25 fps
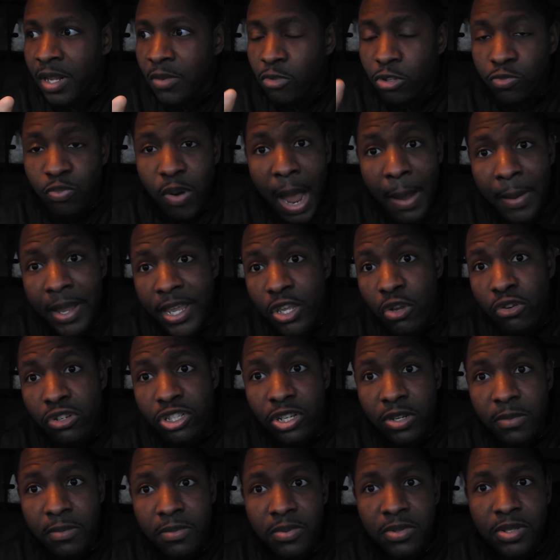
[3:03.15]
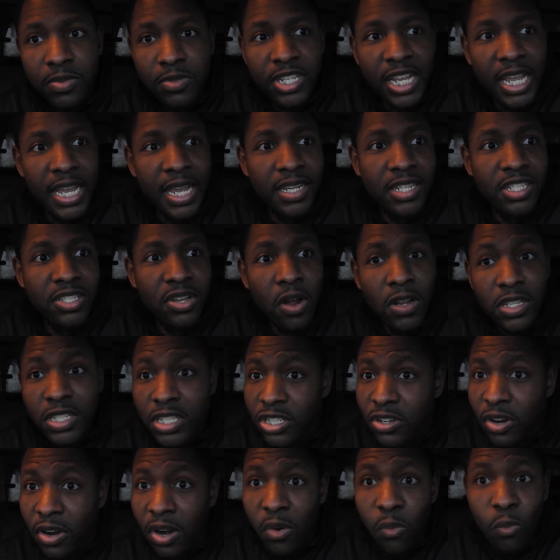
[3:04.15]
was probably used to singing songs a
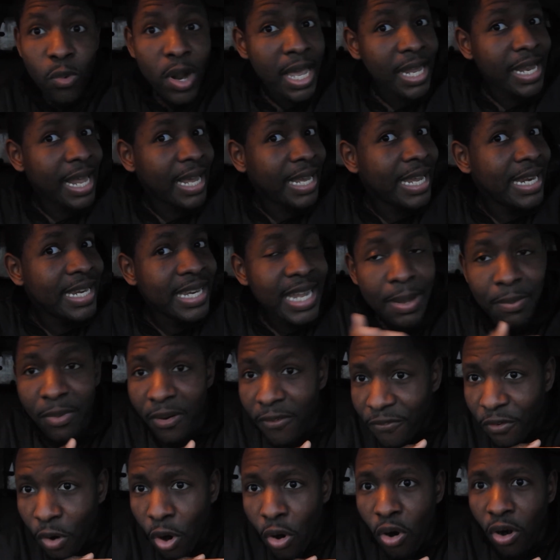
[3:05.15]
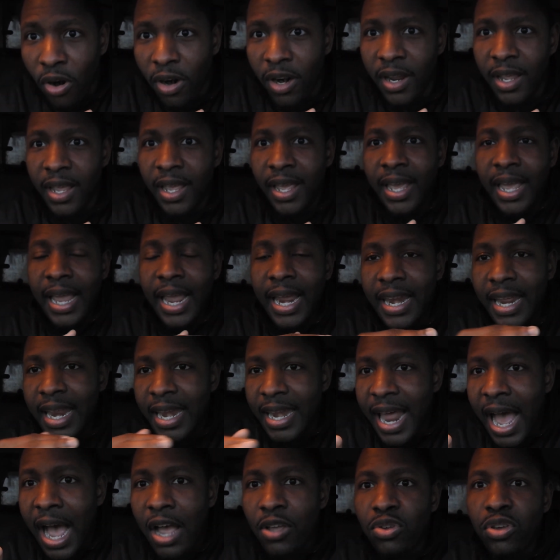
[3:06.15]
certain way like he did before. And
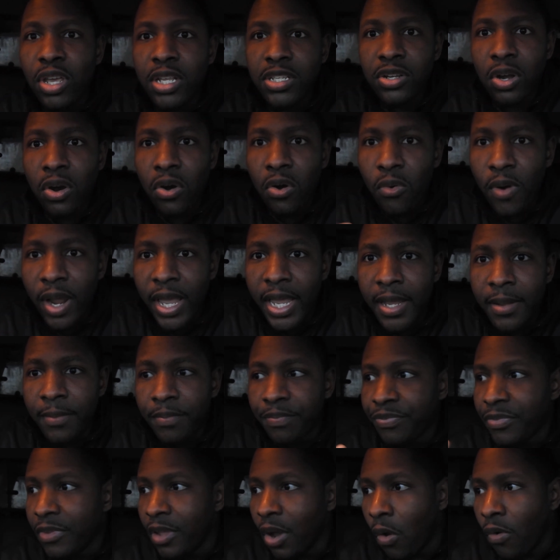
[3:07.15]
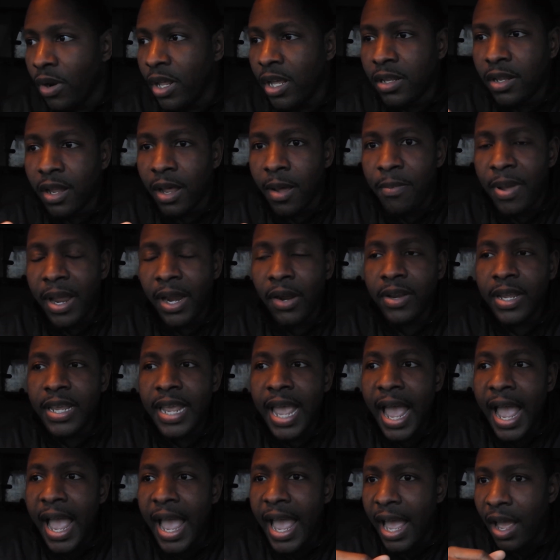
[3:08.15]
then now you get to 08, only club banger he
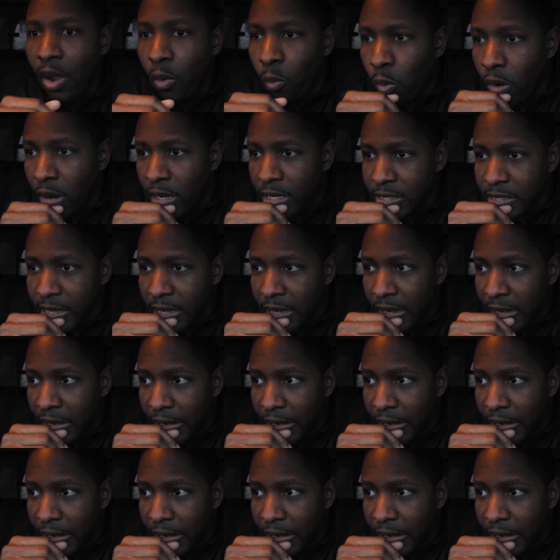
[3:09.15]
had was